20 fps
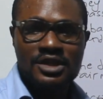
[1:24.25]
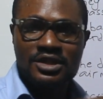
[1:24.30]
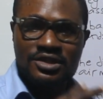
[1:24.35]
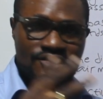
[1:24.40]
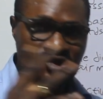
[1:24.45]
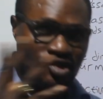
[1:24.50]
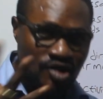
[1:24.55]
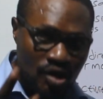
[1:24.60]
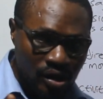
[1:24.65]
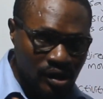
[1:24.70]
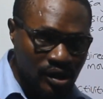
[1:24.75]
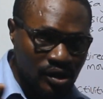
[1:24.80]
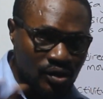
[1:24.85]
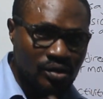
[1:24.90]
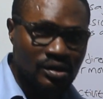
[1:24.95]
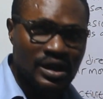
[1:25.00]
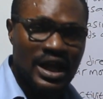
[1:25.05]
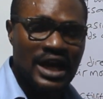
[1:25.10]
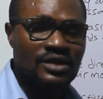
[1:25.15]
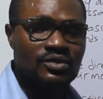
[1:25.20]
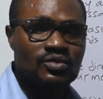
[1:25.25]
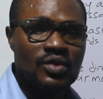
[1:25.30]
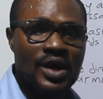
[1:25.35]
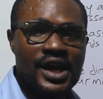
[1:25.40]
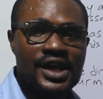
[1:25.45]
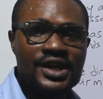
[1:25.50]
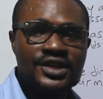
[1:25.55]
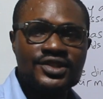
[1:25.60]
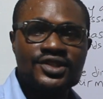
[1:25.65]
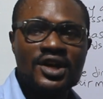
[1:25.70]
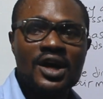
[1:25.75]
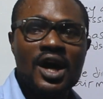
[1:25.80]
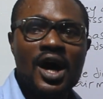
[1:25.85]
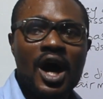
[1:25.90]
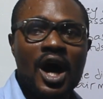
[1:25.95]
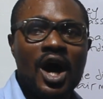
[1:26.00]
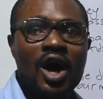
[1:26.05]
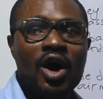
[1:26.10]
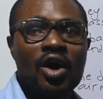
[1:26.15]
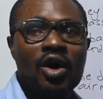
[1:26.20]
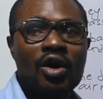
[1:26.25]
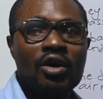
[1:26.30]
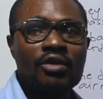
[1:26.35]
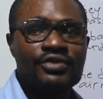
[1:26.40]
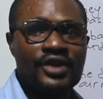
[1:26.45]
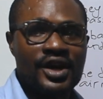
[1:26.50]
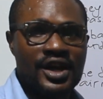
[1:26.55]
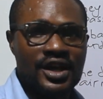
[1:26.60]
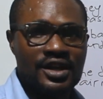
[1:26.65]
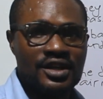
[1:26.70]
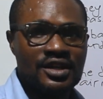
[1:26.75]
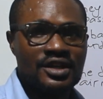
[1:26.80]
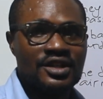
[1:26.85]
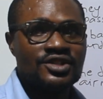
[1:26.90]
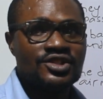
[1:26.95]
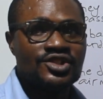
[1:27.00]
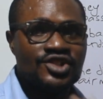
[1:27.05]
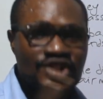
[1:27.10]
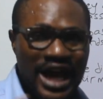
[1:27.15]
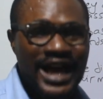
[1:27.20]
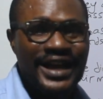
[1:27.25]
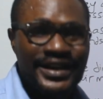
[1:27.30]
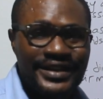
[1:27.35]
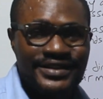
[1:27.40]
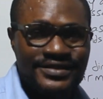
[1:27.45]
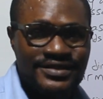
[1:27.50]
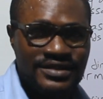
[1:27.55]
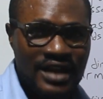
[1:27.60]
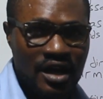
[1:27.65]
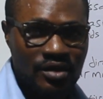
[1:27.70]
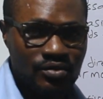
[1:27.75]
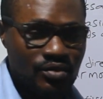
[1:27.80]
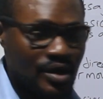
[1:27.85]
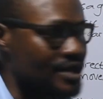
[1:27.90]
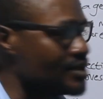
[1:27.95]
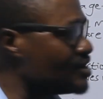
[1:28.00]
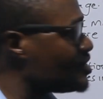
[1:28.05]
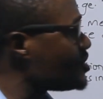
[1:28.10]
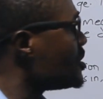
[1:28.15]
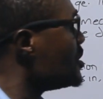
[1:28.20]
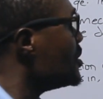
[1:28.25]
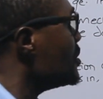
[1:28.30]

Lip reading: Zulu language or the Chinese language.